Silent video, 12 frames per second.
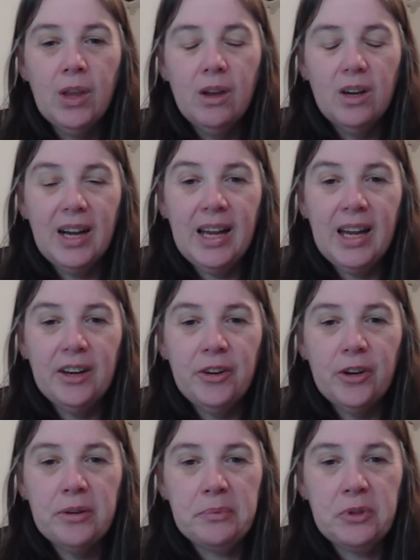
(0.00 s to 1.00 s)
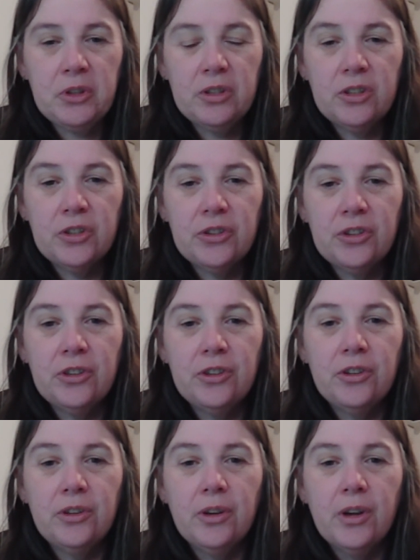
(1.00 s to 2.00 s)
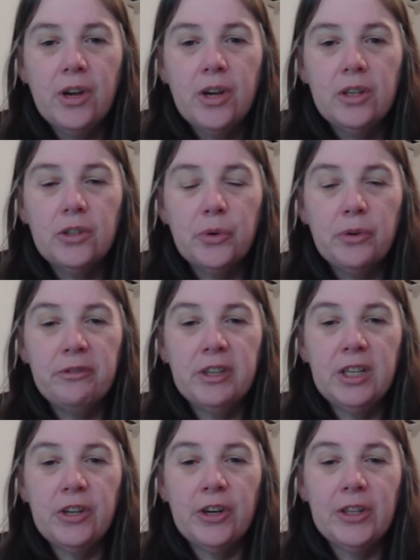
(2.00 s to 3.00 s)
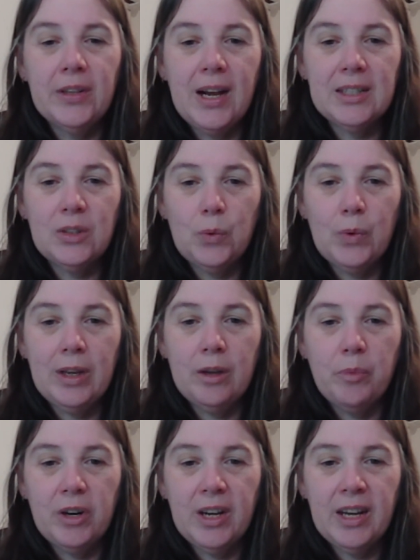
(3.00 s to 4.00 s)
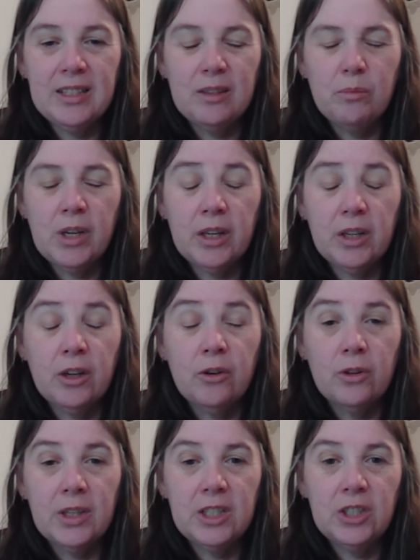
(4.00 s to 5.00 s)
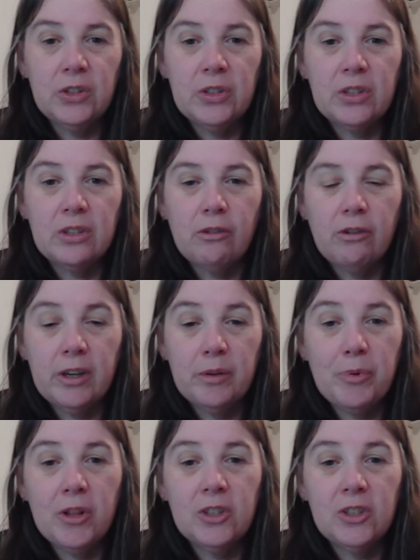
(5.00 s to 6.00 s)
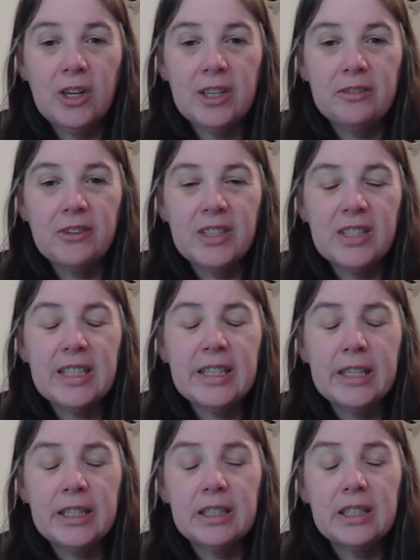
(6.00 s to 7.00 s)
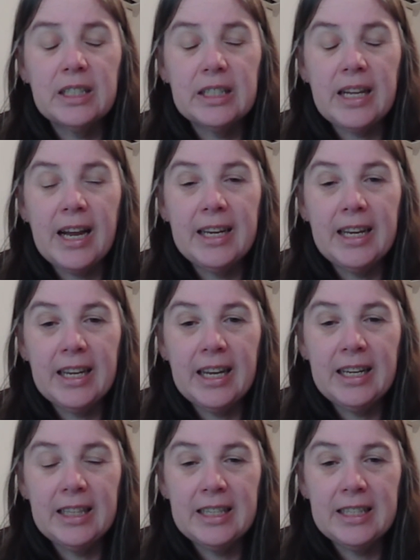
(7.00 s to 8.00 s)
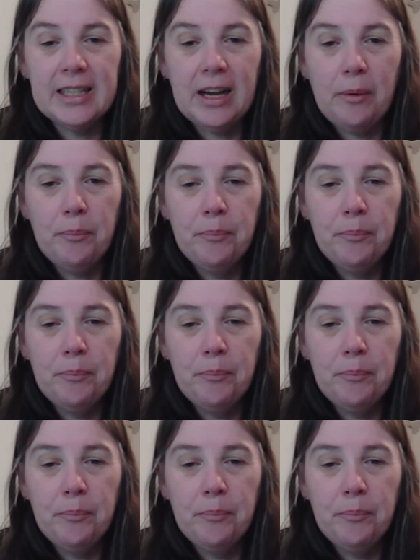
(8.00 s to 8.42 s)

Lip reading: I had hoped to do a video last week, but I had some technical issues, so I apologise for the delay in getting this up.